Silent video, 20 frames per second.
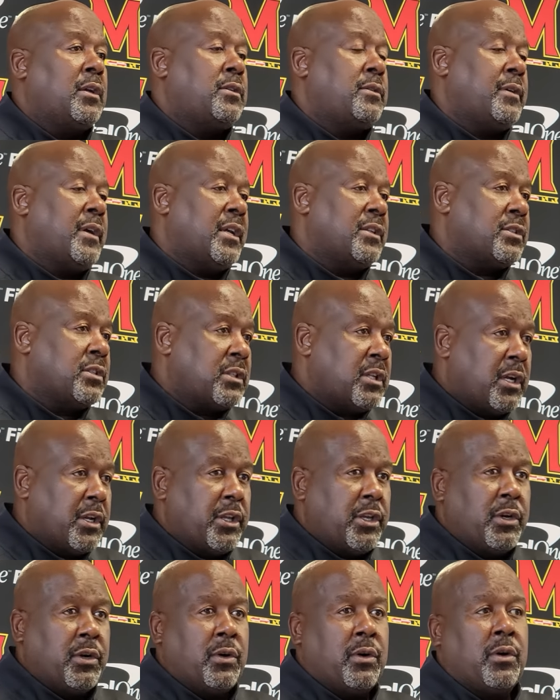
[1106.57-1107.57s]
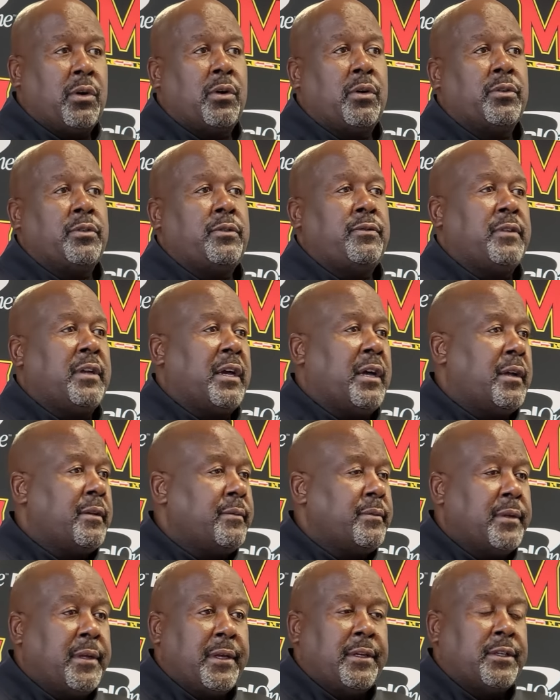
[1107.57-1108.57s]
you got study hall, you've got
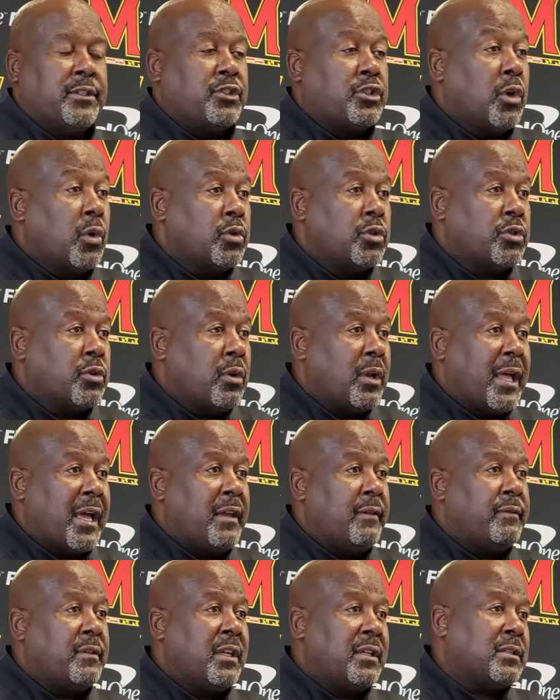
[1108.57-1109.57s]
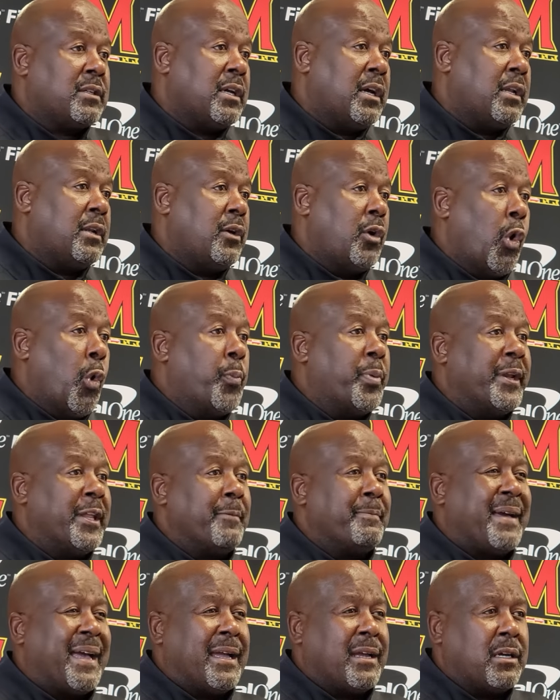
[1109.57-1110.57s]
social life that's kind of
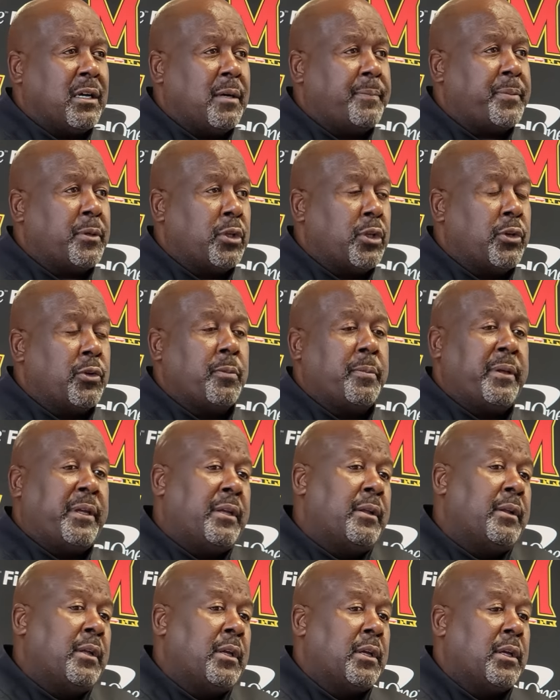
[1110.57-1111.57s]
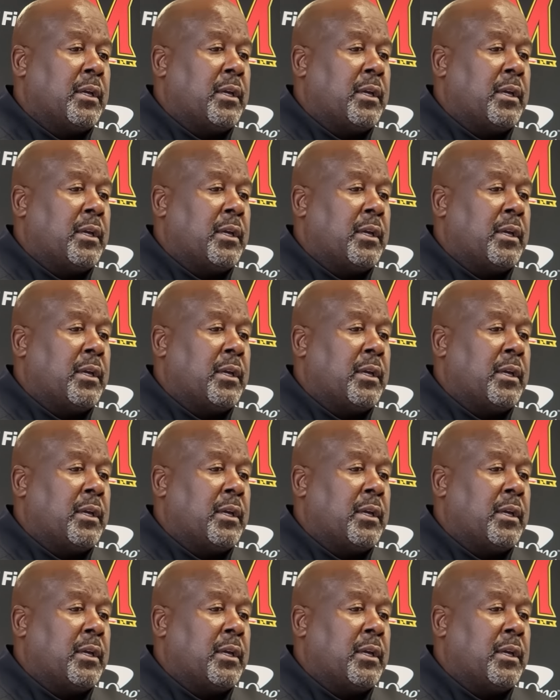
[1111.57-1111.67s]
opening back up a little bit,